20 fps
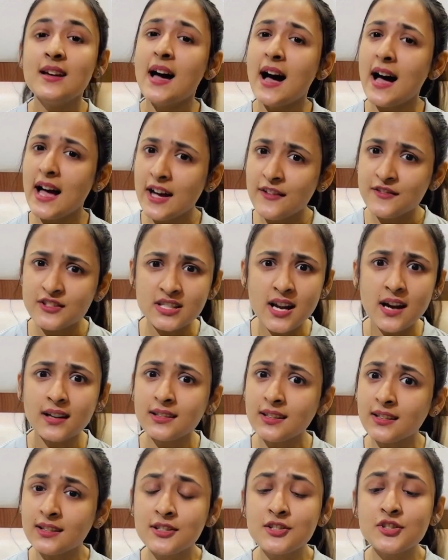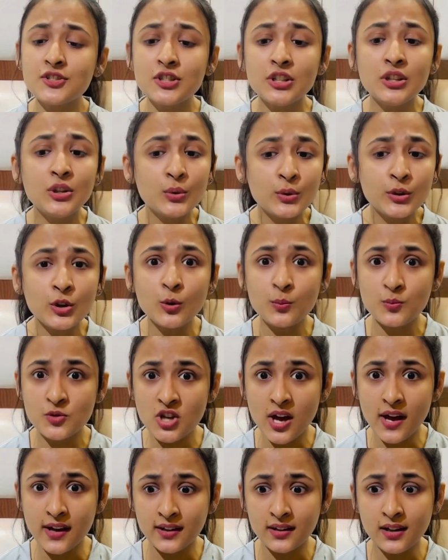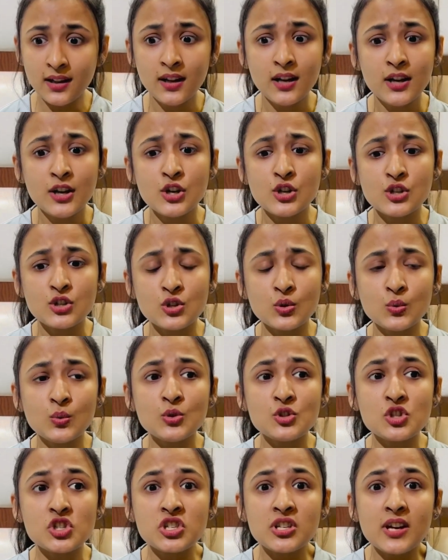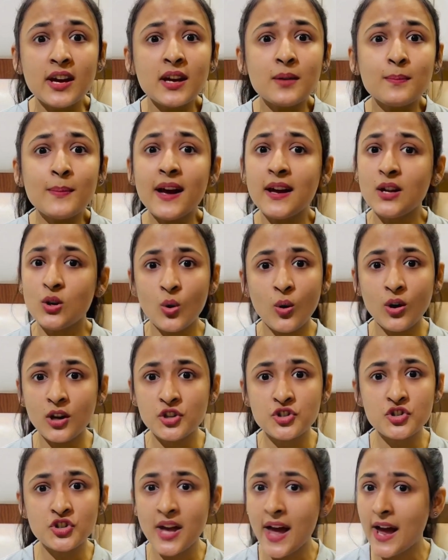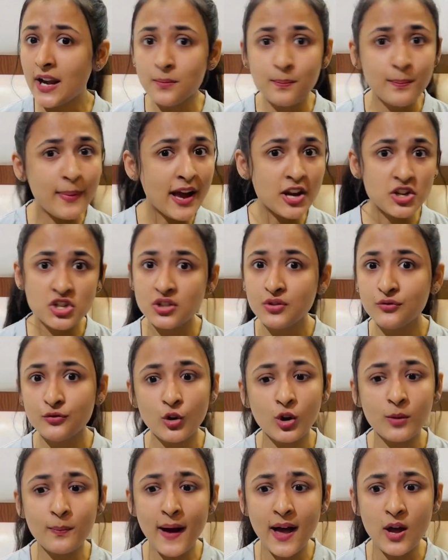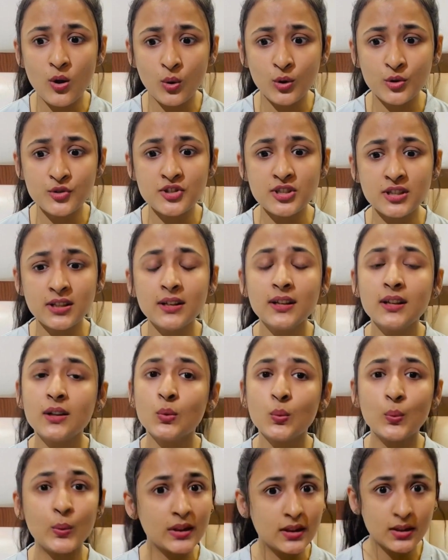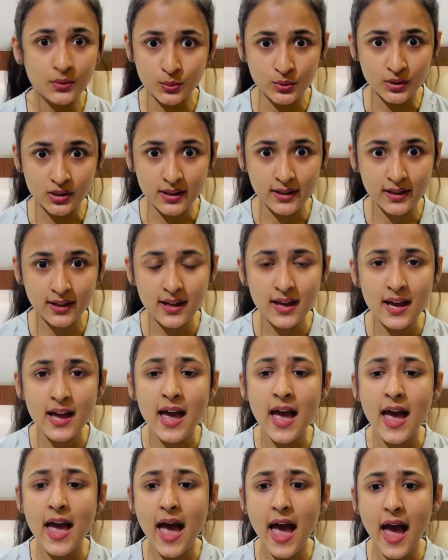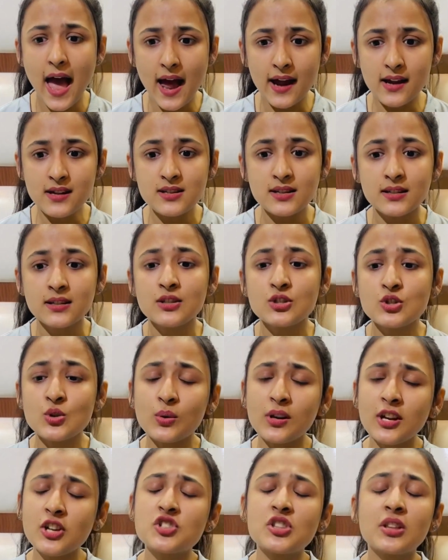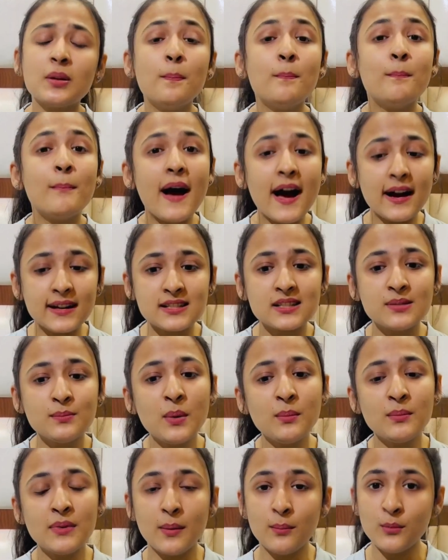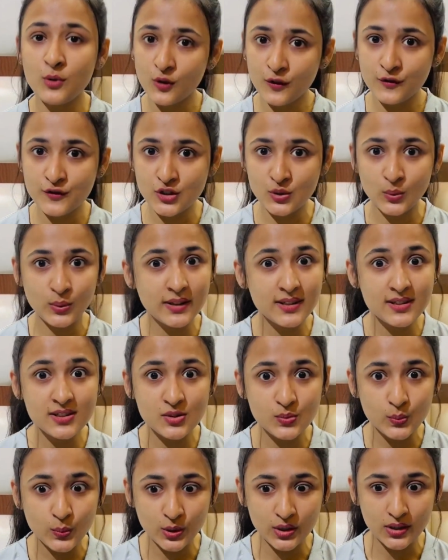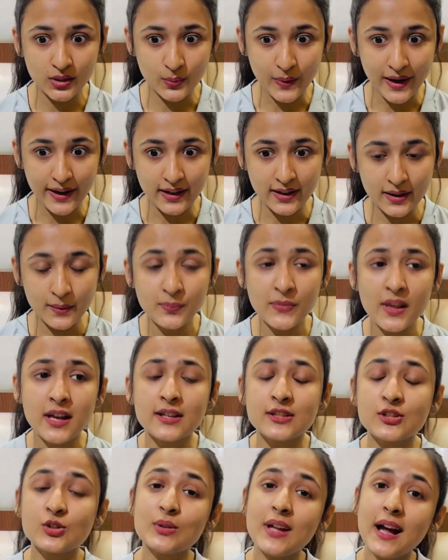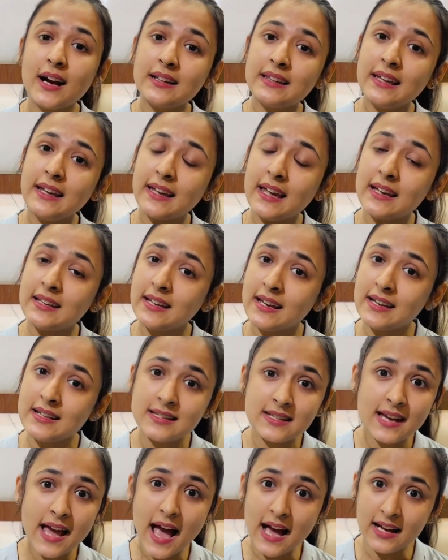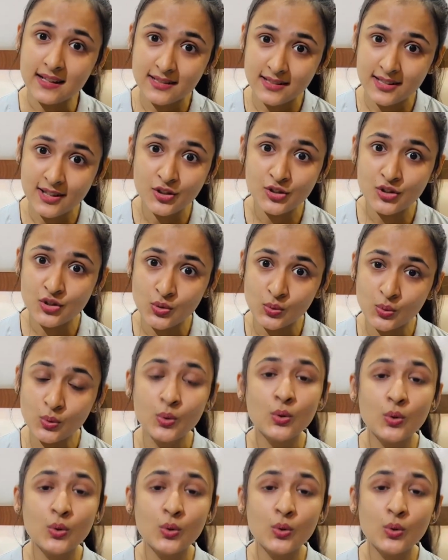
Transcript: I have started this YouTube channel to share my knowledge and passion for biology with the world and to reach the maximum number of students worldwide so that they can get access to